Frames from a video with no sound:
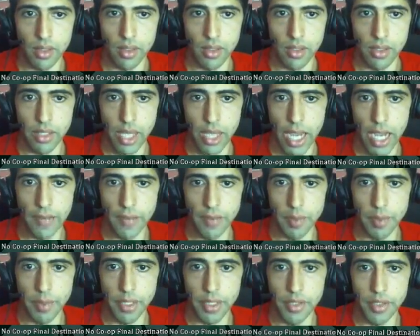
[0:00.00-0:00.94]
You have to
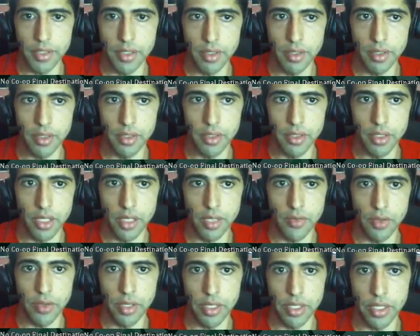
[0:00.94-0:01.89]
bounce here because you don't have
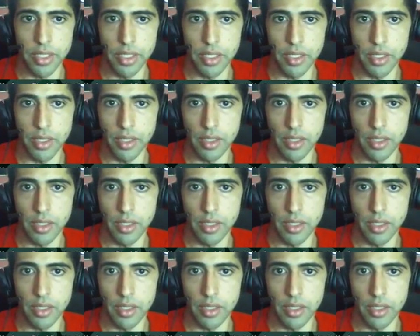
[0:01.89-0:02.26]
Cranky.